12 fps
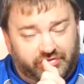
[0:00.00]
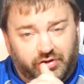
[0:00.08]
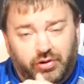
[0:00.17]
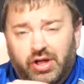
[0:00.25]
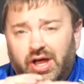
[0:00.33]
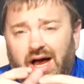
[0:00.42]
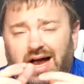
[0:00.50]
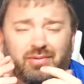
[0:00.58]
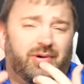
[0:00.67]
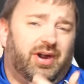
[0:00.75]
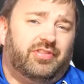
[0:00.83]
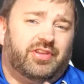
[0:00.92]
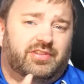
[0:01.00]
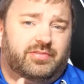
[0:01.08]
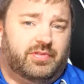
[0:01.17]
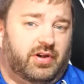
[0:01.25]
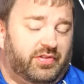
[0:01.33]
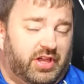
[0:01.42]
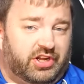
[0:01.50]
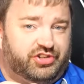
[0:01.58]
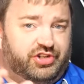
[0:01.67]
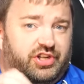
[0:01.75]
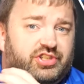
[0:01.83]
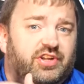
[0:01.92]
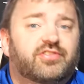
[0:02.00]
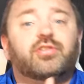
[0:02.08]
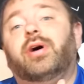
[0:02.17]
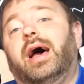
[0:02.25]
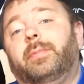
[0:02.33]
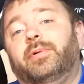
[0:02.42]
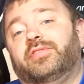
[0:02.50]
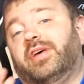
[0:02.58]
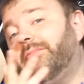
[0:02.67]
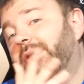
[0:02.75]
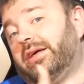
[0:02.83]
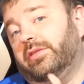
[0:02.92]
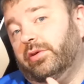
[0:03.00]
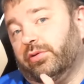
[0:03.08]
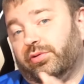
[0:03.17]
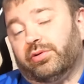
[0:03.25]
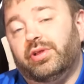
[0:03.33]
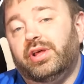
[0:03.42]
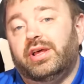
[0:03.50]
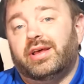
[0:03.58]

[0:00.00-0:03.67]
So I wanted to get some verification. It just so happens at my local